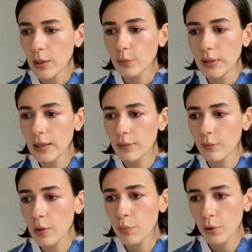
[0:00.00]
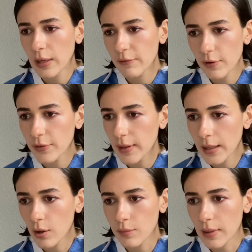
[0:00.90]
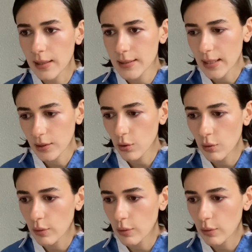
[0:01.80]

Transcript: we put everything on Alessandro